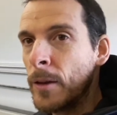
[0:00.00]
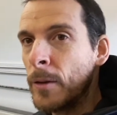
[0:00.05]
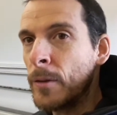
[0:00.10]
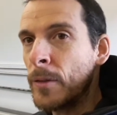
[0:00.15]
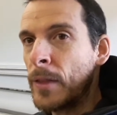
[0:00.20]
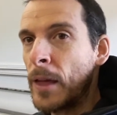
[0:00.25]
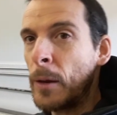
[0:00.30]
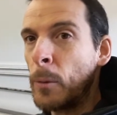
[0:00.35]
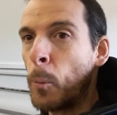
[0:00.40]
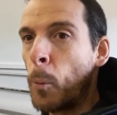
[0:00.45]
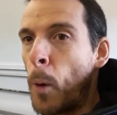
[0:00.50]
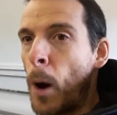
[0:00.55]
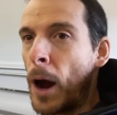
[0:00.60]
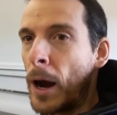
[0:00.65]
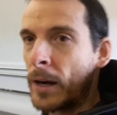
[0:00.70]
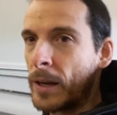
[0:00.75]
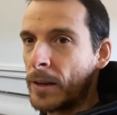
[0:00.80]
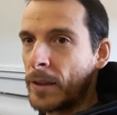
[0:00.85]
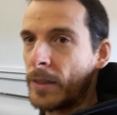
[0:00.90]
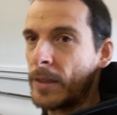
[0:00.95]
then
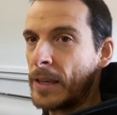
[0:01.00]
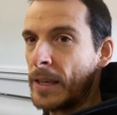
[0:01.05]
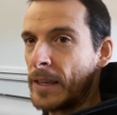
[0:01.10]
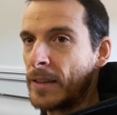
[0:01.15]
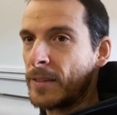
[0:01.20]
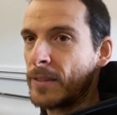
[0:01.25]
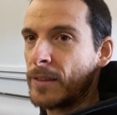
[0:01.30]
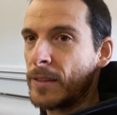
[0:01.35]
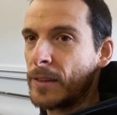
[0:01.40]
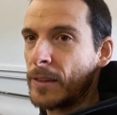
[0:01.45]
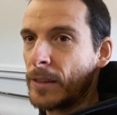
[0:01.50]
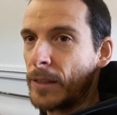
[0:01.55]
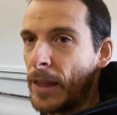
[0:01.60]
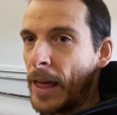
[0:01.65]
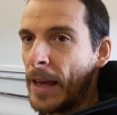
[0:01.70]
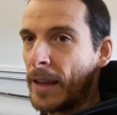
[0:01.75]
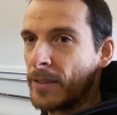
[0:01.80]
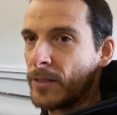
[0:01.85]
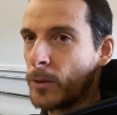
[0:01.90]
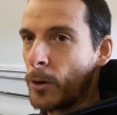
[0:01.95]
walked these
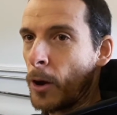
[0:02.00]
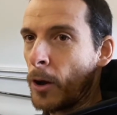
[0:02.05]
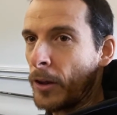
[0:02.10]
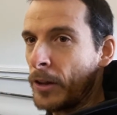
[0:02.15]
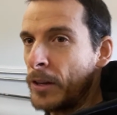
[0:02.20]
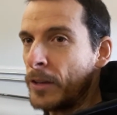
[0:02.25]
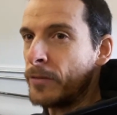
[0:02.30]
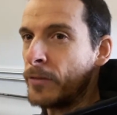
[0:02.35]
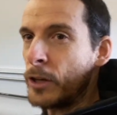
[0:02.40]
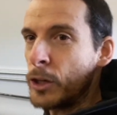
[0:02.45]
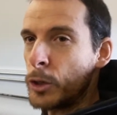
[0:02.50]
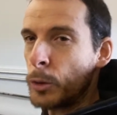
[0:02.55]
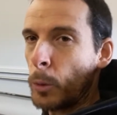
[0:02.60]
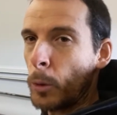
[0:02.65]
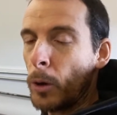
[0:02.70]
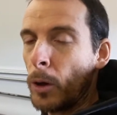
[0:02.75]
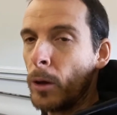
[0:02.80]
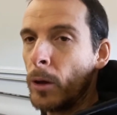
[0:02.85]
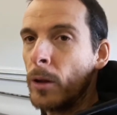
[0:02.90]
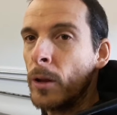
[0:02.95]
legs are all
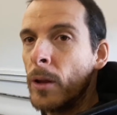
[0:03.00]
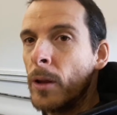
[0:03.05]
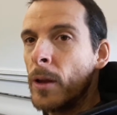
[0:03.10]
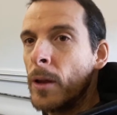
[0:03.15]
individual.